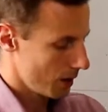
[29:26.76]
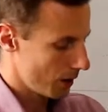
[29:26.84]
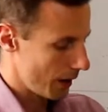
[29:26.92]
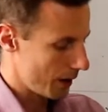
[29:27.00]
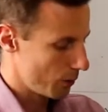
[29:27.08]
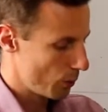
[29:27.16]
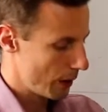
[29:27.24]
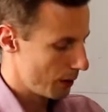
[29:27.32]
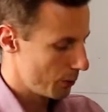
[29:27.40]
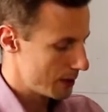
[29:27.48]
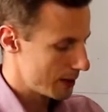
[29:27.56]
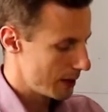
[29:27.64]
Okay,
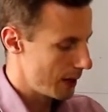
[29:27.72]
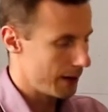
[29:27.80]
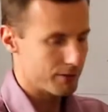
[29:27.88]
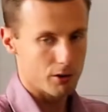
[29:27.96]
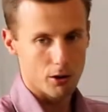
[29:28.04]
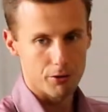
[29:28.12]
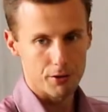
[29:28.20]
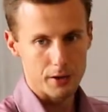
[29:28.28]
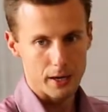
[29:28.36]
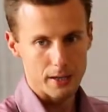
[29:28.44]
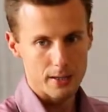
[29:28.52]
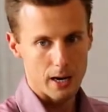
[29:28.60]
we still have got the
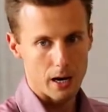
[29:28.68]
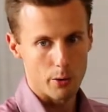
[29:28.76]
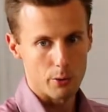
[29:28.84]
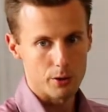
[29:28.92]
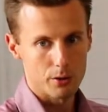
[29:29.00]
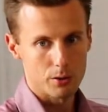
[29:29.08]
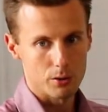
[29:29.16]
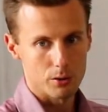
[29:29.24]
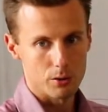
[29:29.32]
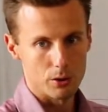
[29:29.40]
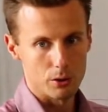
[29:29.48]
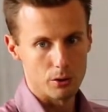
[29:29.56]
next hour
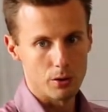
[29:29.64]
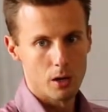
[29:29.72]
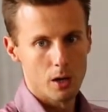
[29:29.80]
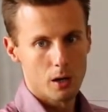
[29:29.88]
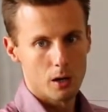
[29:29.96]
to